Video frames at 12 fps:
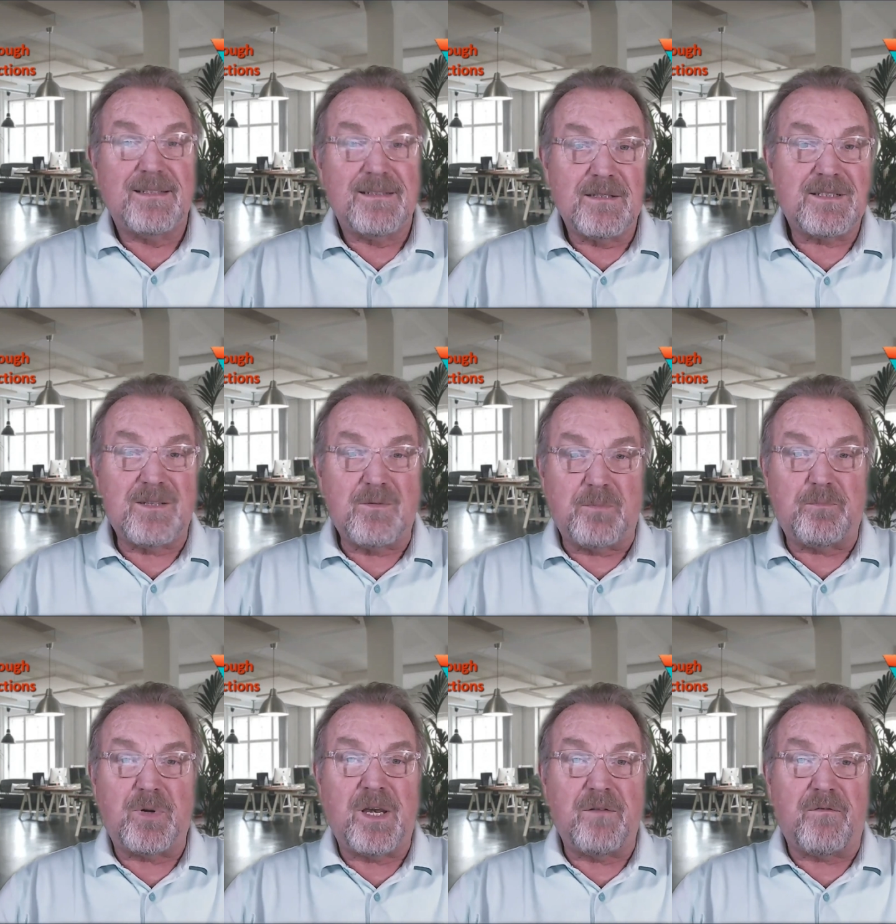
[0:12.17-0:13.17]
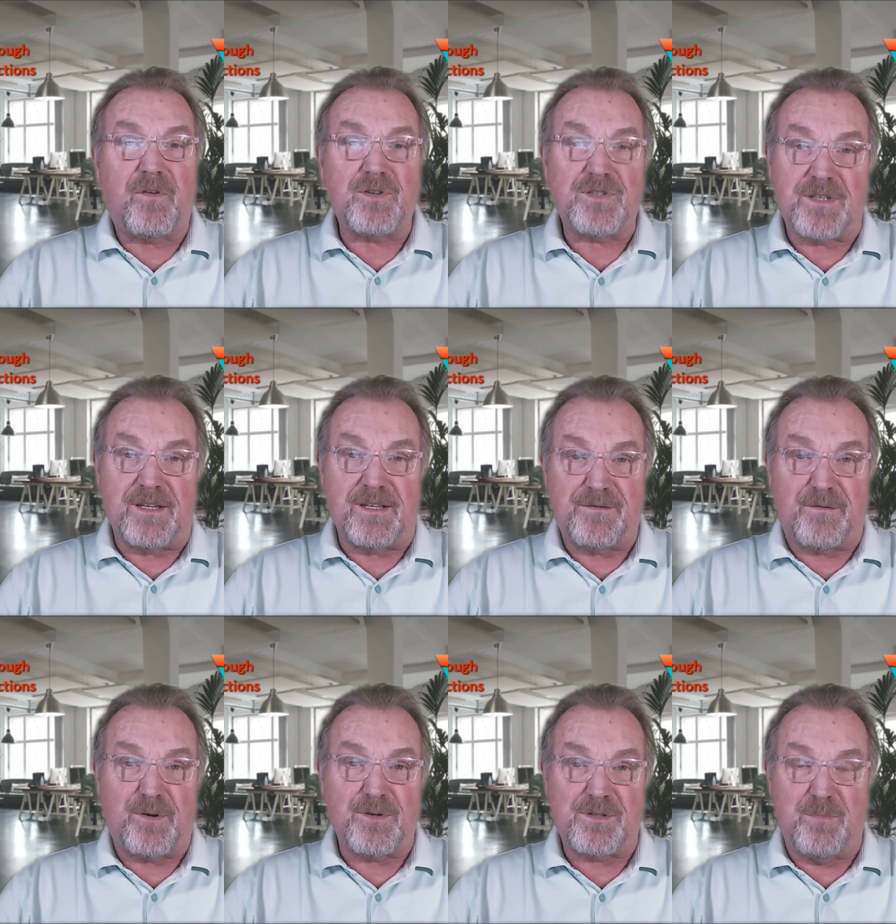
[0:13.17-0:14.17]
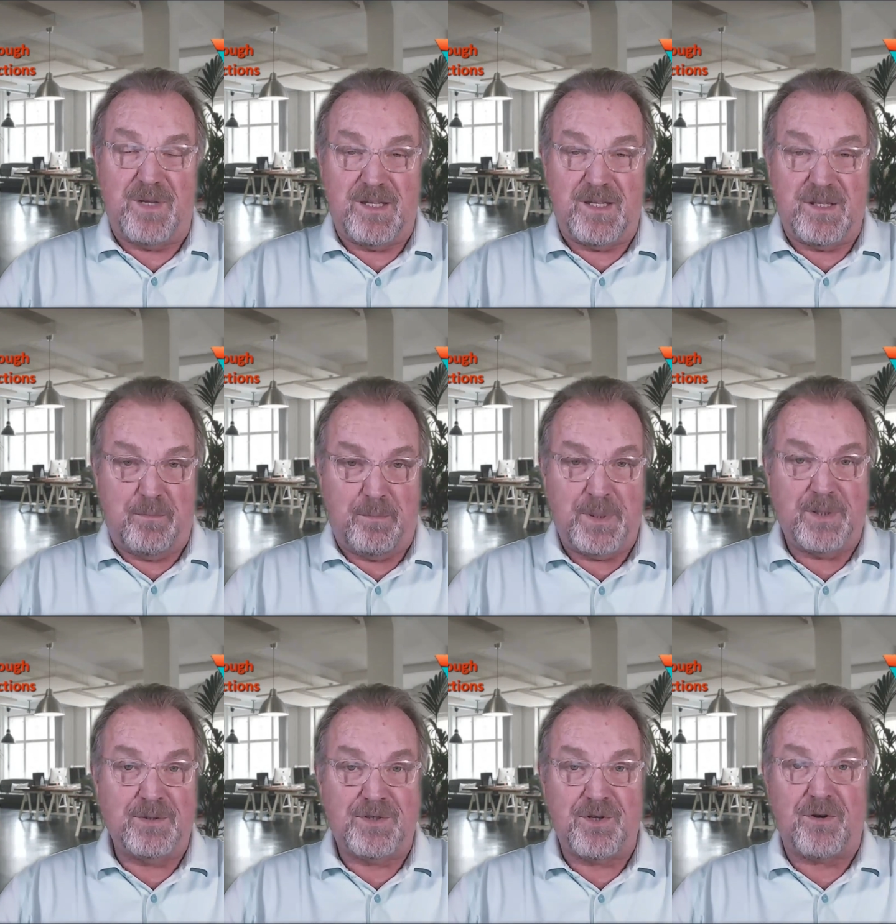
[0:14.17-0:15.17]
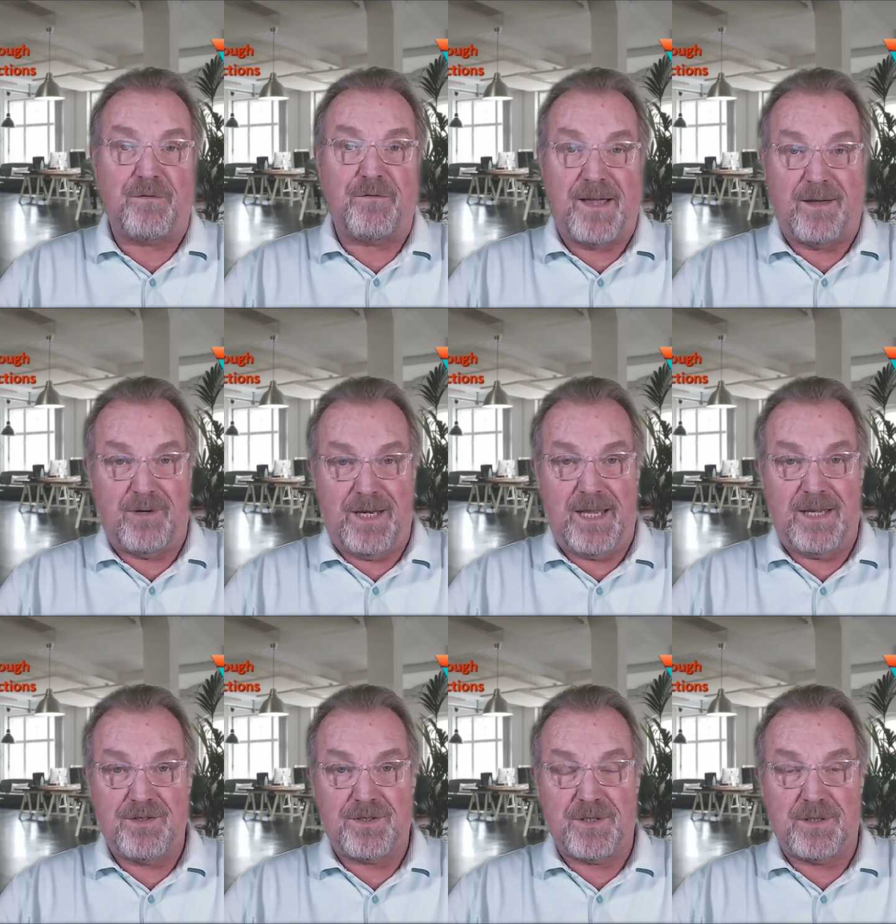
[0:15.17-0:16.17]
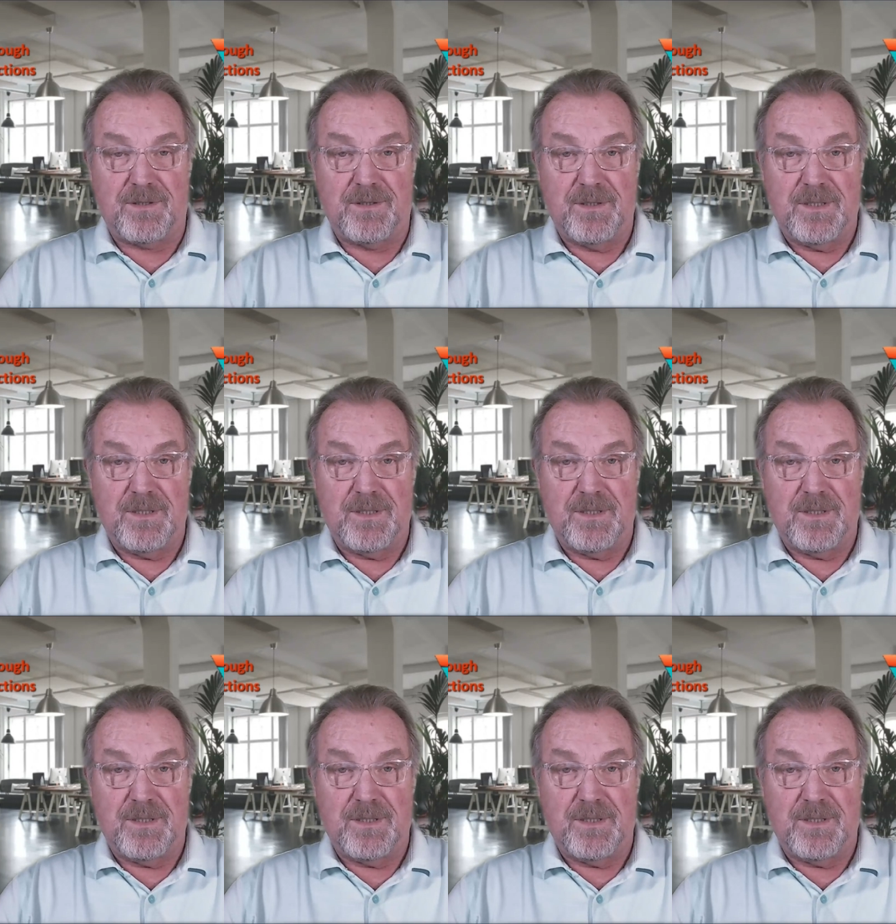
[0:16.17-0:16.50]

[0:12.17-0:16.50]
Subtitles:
See, putting first things first means build your foundation.